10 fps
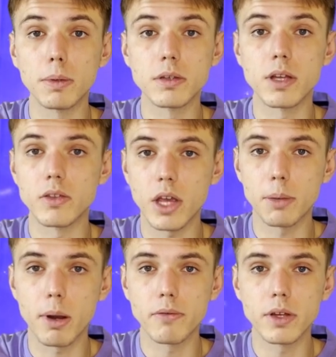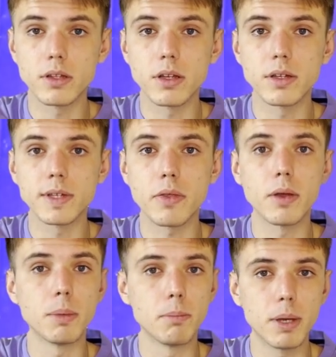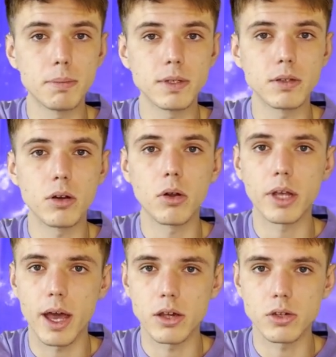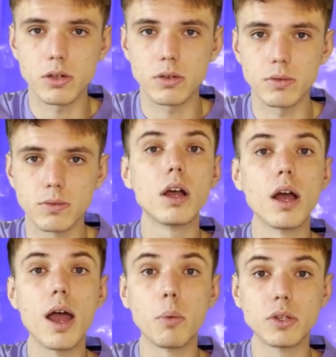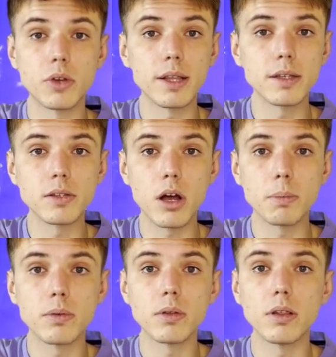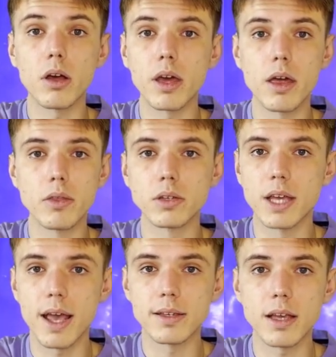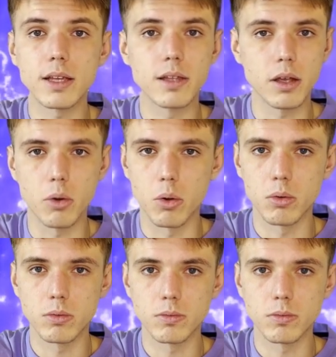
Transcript: loss and take profit, set them in pips or cash. And with trailing stop, lock in those gains as they grow.